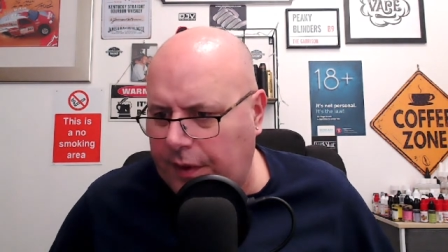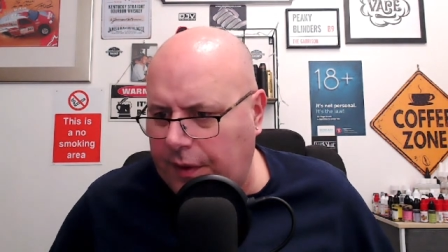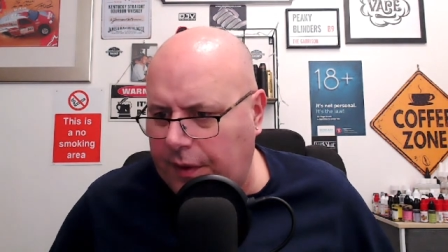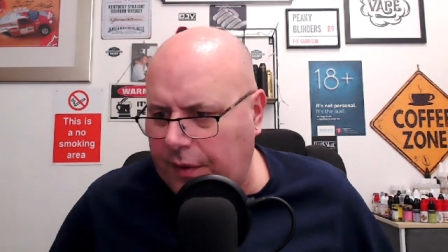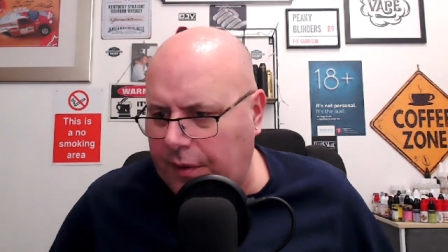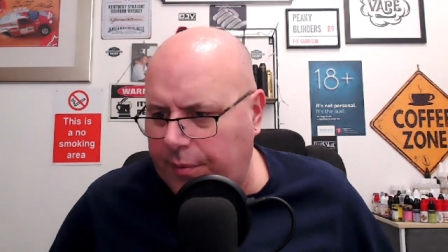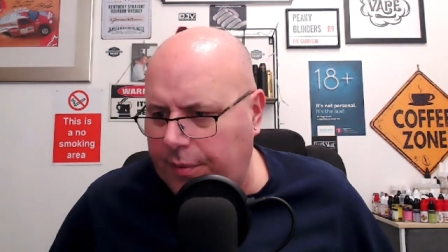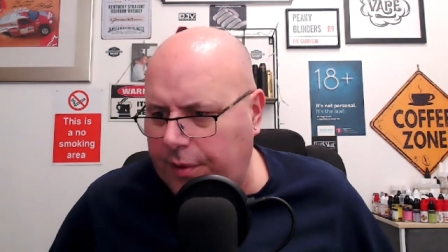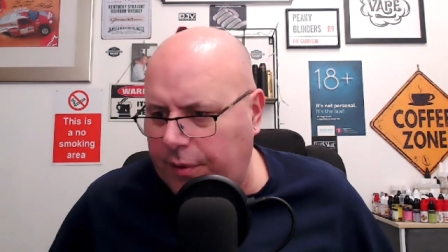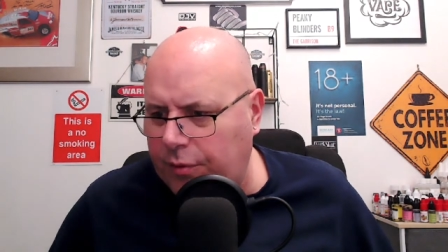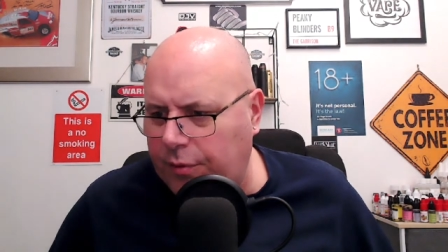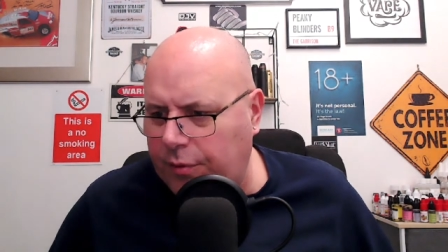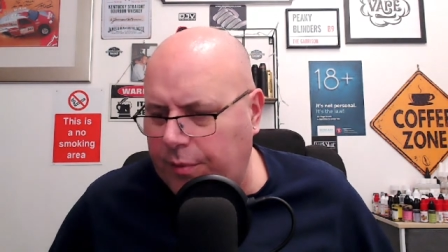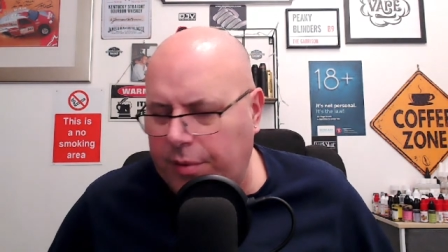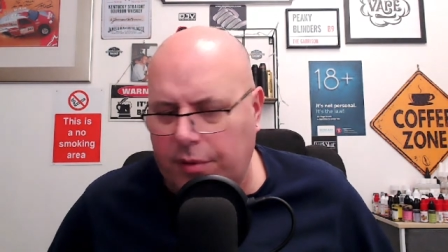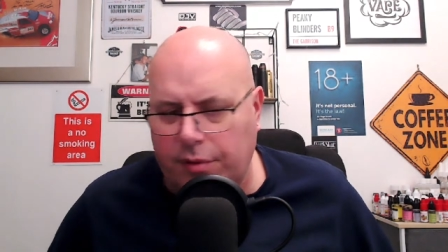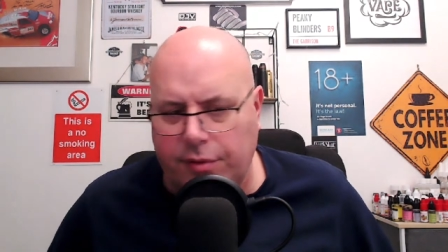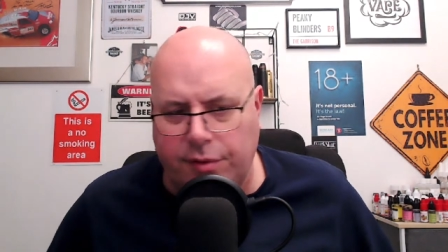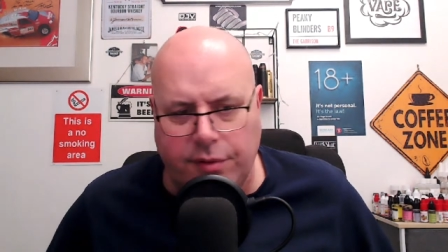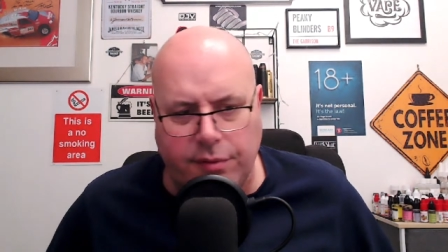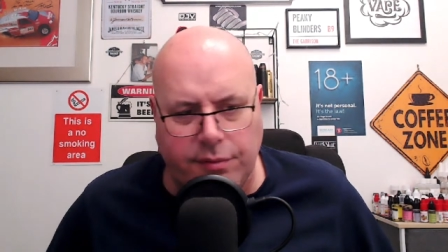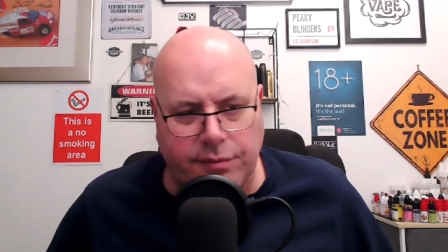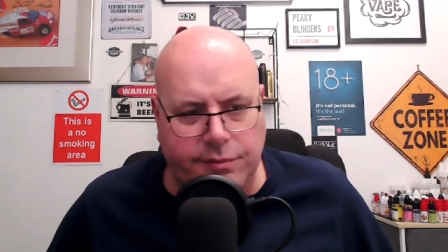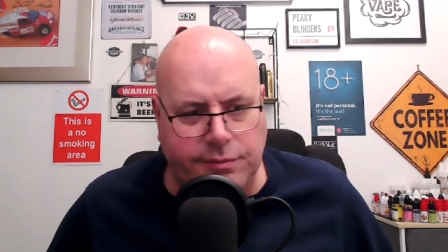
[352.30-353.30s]
Boost
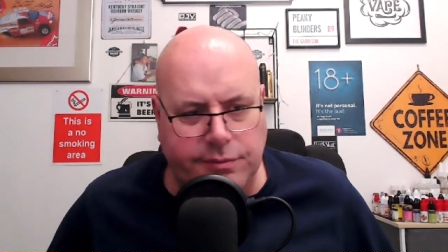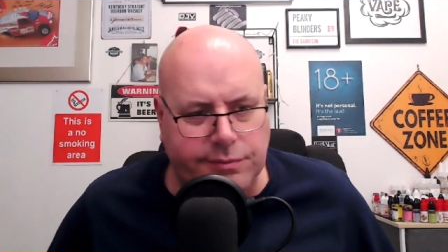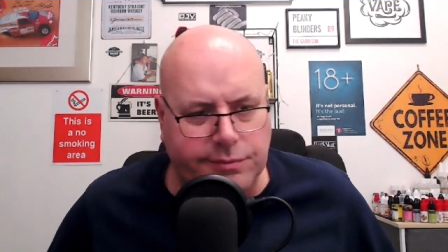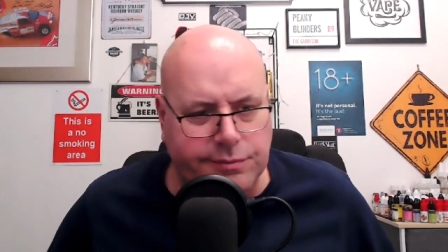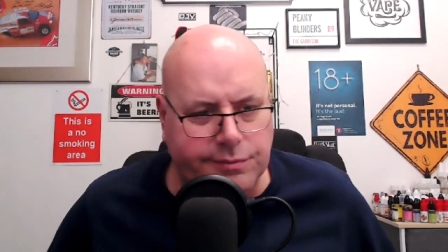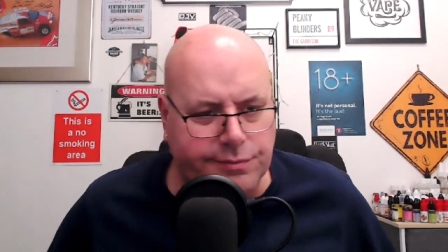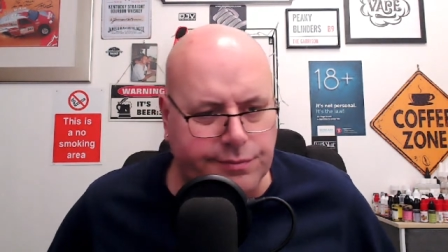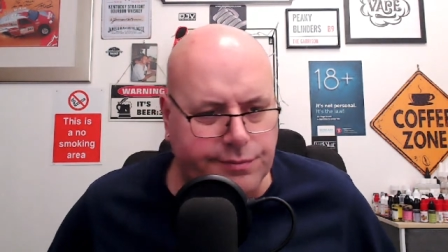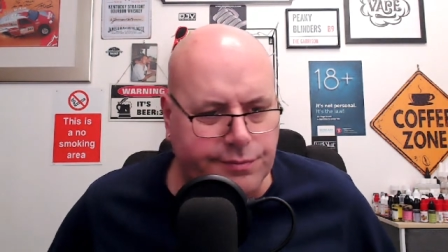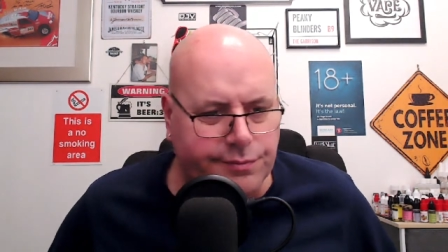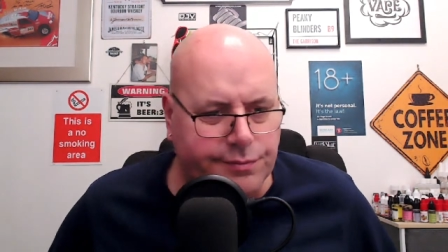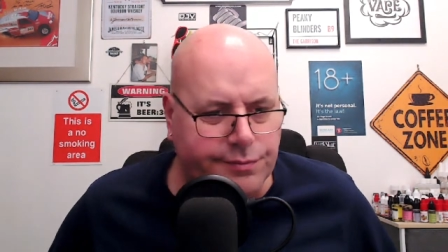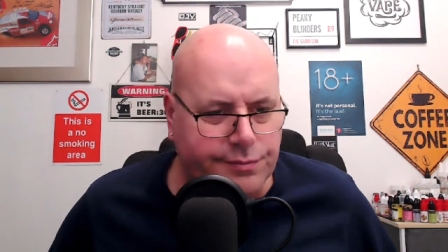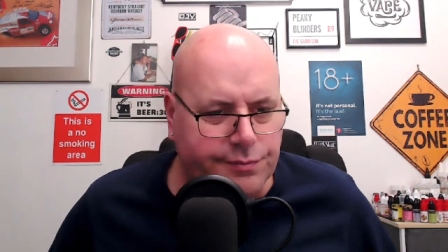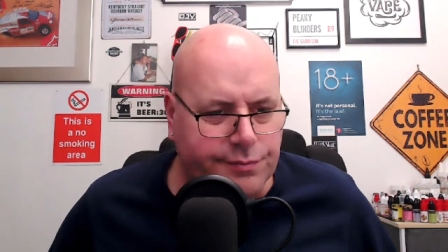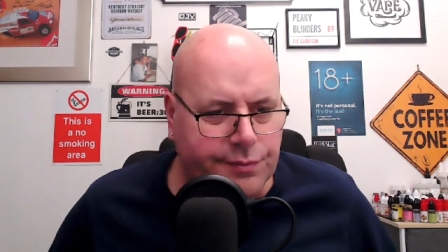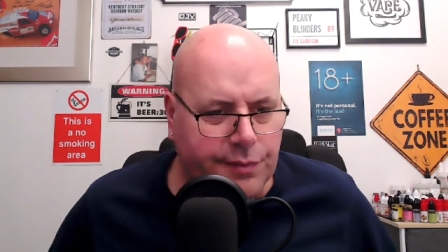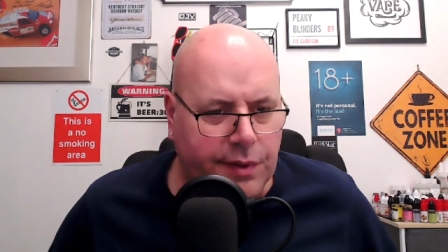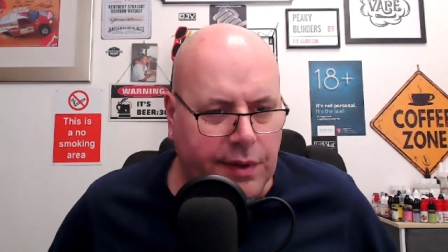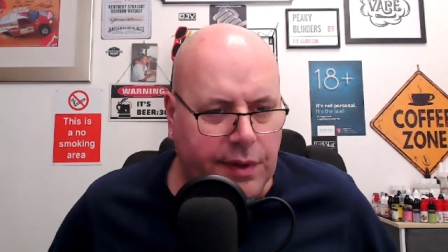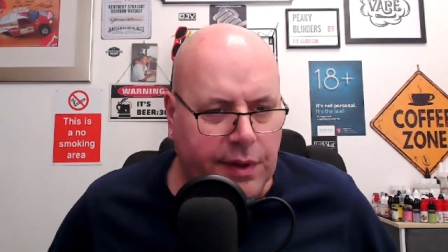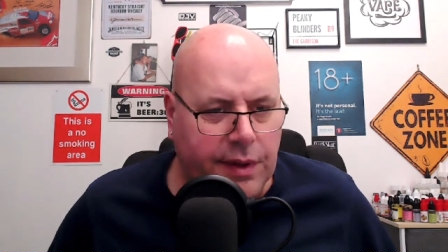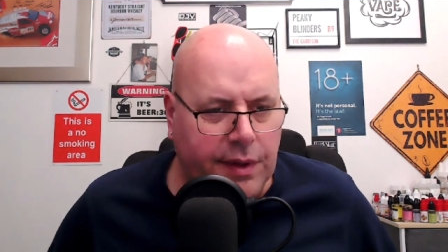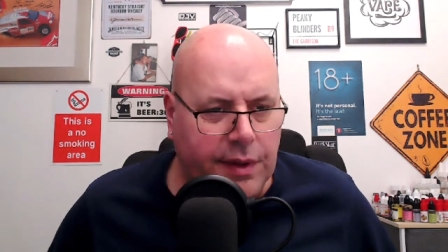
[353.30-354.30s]
Plus,
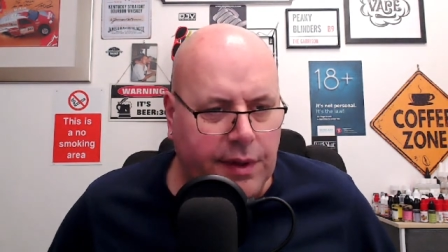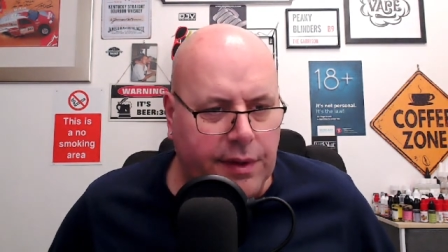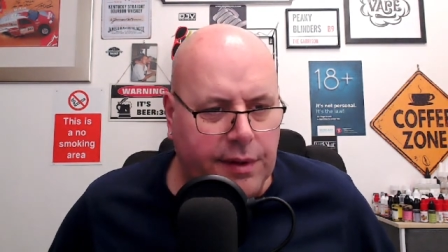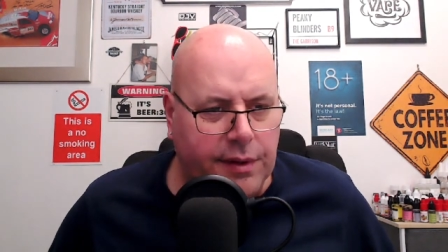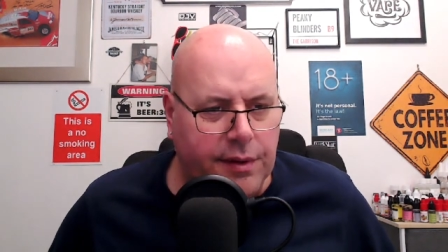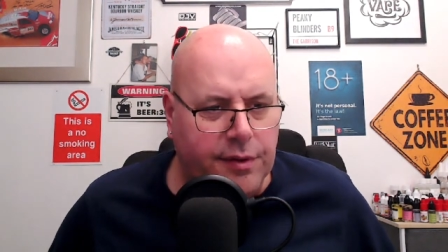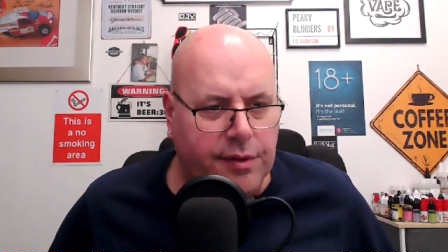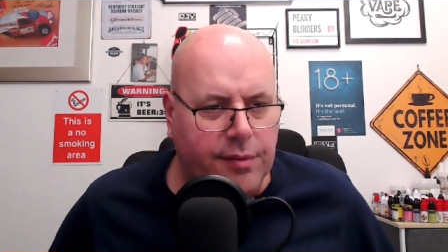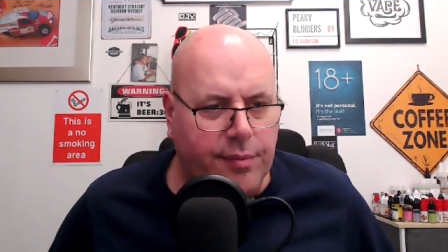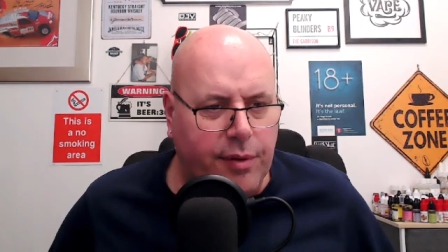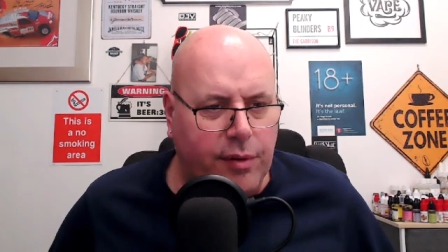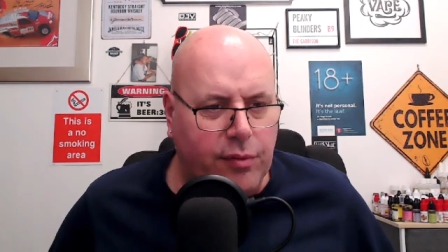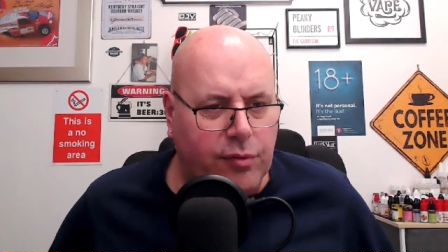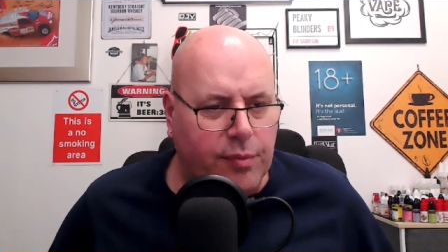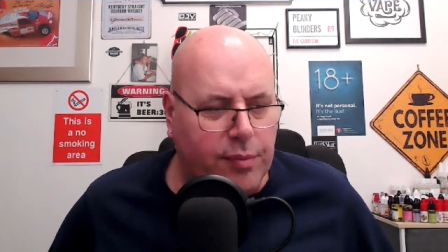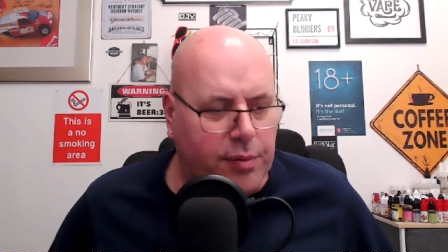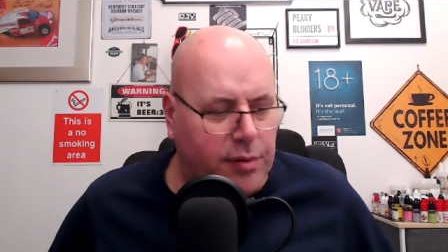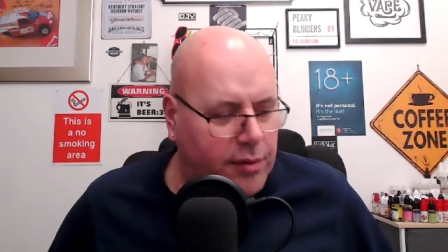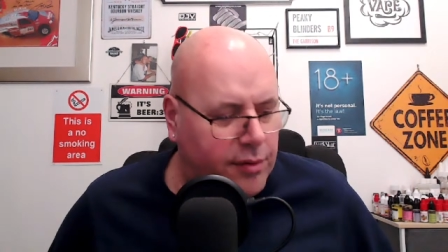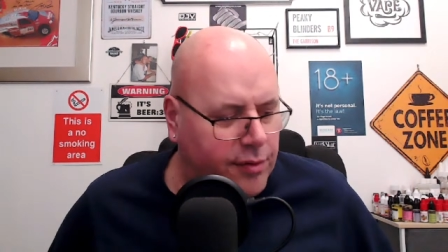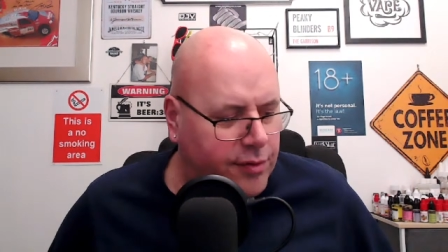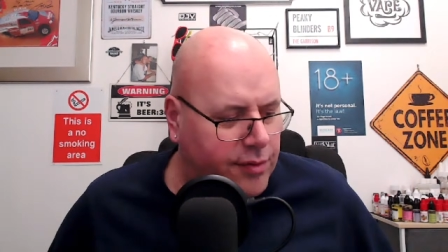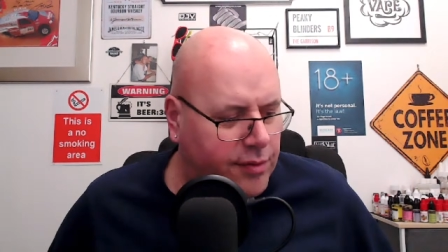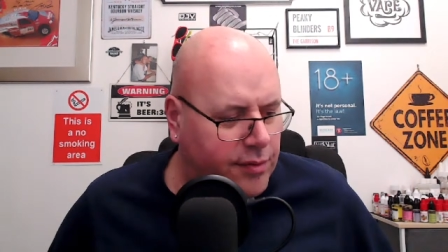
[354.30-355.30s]
because the Boost
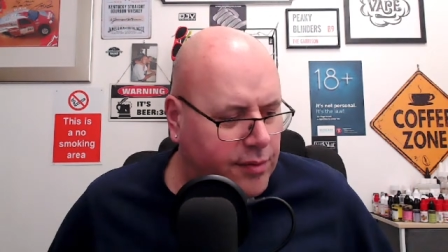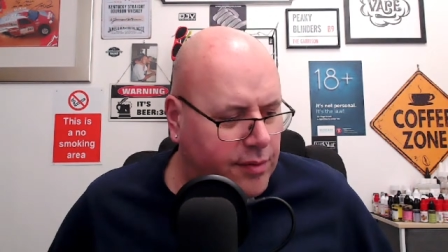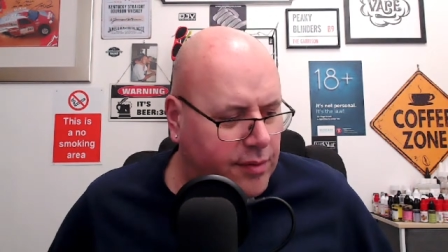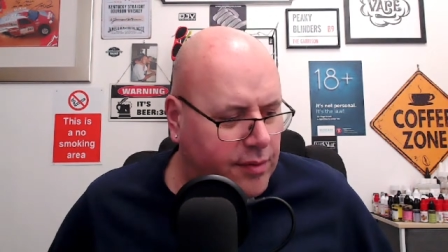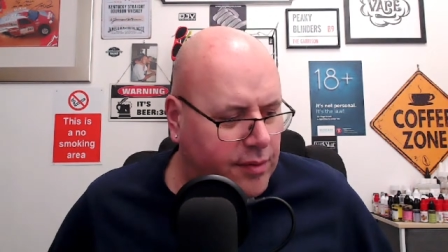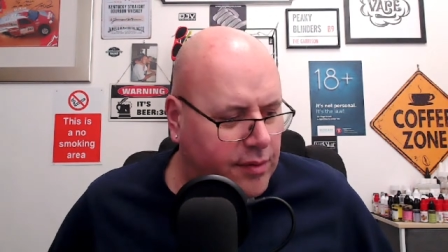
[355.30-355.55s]
Plus